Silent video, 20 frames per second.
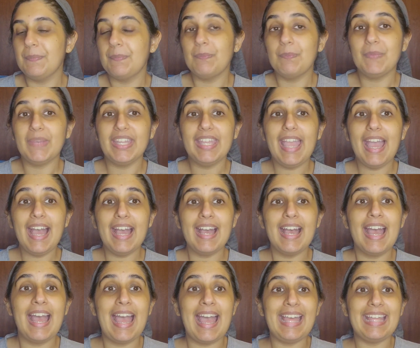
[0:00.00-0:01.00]
But yeah,
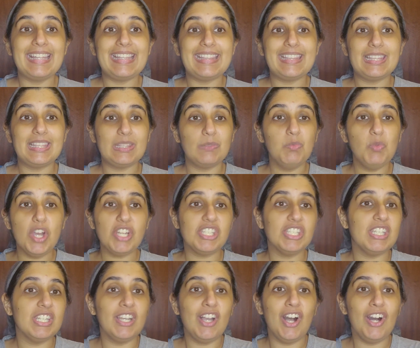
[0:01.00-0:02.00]

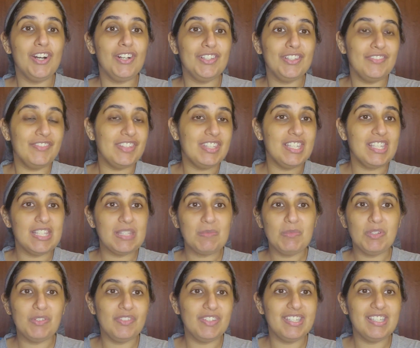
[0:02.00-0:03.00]
watching all of these
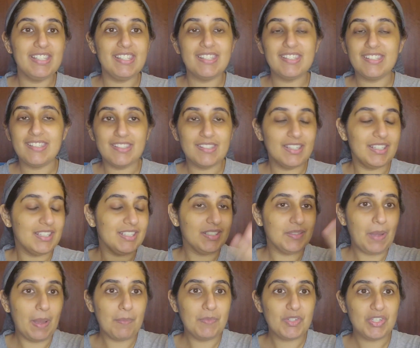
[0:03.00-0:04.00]
movies,
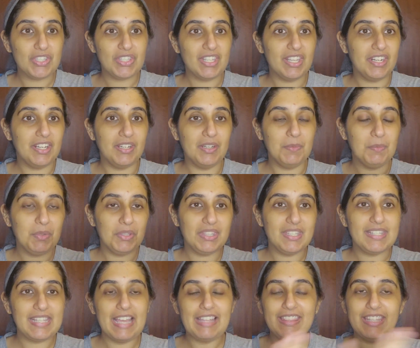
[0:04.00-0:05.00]
I'm just gonna put
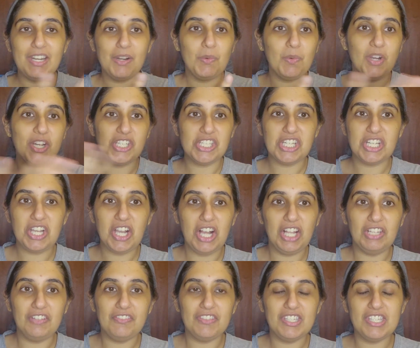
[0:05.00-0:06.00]
this out there, watching
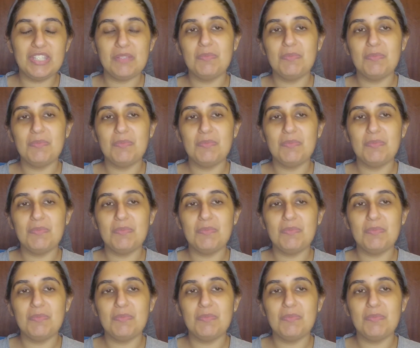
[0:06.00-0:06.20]
all of these